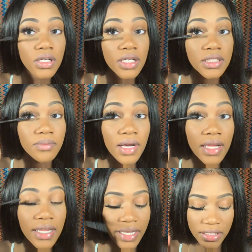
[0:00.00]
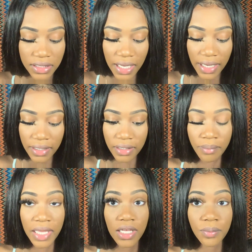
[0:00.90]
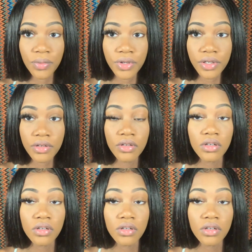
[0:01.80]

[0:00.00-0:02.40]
because my lash got makeup on there.